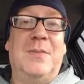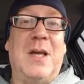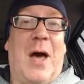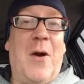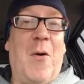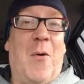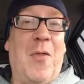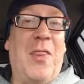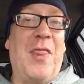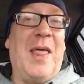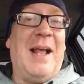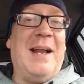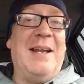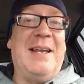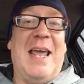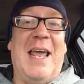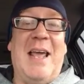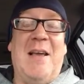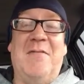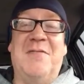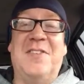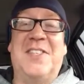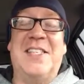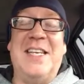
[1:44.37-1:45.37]
I don't think
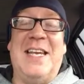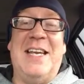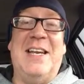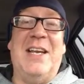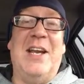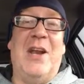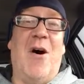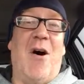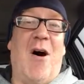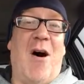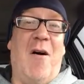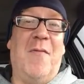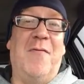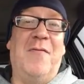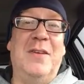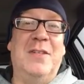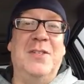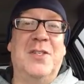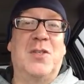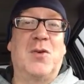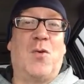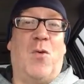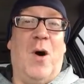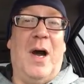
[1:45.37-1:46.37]
they have seen an
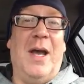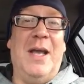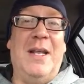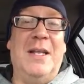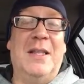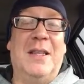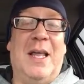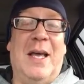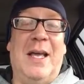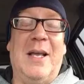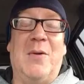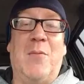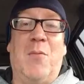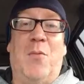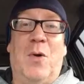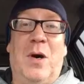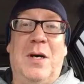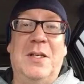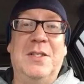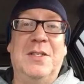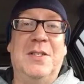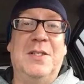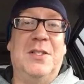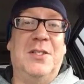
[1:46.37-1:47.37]
offense quite like
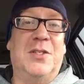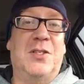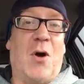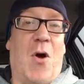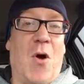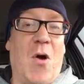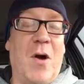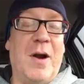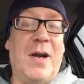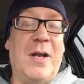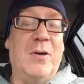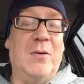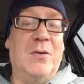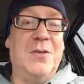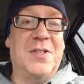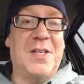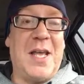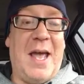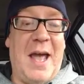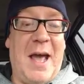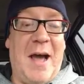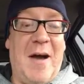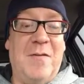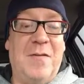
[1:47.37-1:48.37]
what the Tar
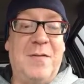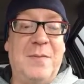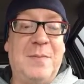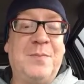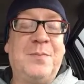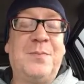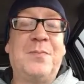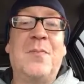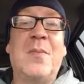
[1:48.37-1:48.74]
Heels have.